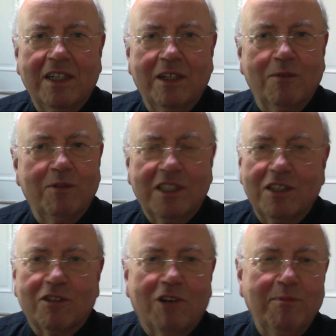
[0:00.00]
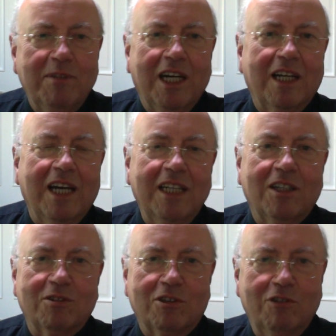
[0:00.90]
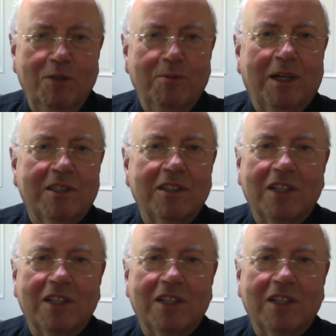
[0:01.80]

which described a young adult group I was